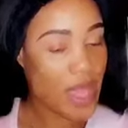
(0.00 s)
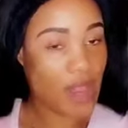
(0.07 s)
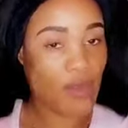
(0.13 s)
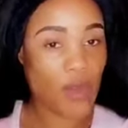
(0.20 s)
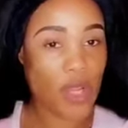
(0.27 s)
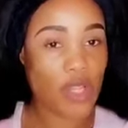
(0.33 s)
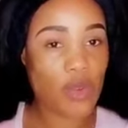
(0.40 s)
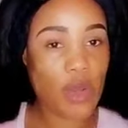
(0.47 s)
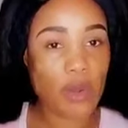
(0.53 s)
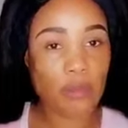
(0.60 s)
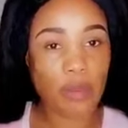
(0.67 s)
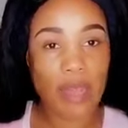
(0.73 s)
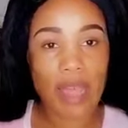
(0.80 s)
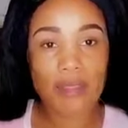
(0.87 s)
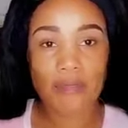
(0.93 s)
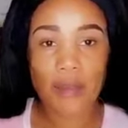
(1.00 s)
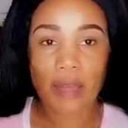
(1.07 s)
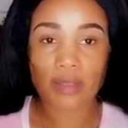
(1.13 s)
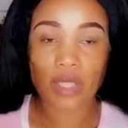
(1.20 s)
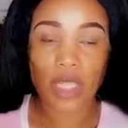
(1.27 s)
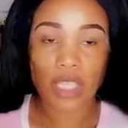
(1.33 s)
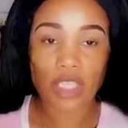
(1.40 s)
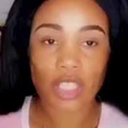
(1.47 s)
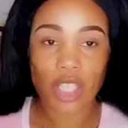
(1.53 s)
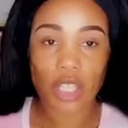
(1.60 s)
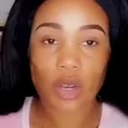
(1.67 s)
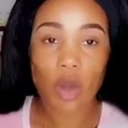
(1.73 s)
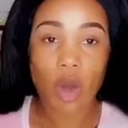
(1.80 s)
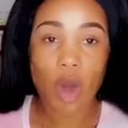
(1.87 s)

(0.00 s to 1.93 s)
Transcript: And when you apply foundation,